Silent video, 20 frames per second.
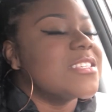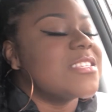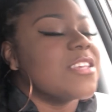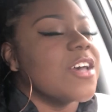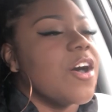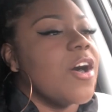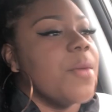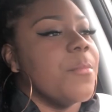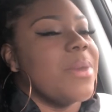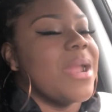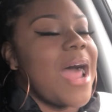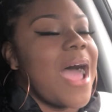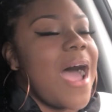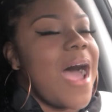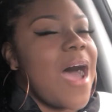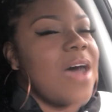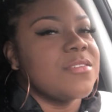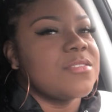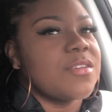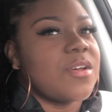So, but
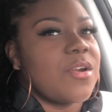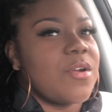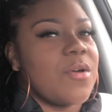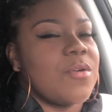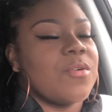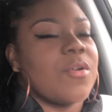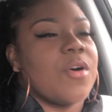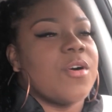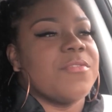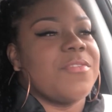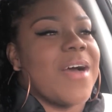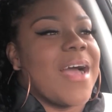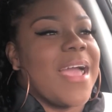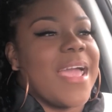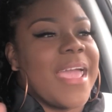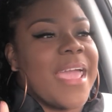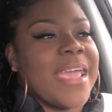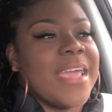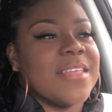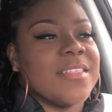I also don't know if I
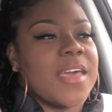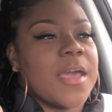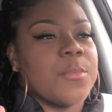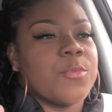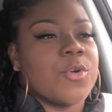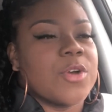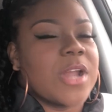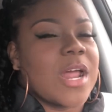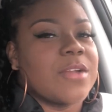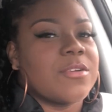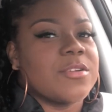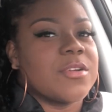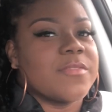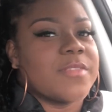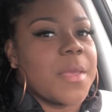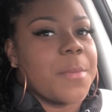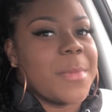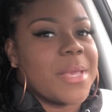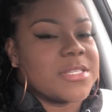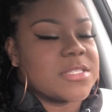ate that morning. I don't know
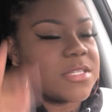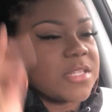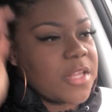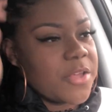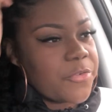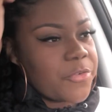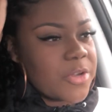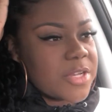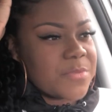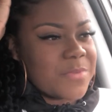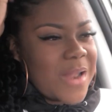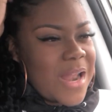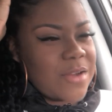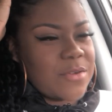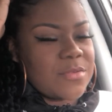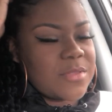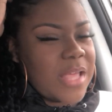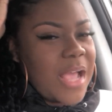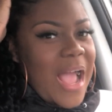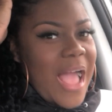if that makes a difference, but I
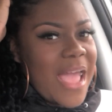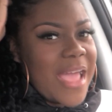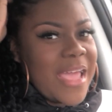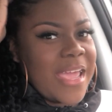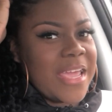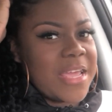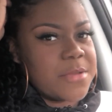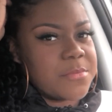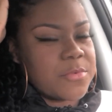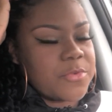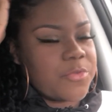don't think I ate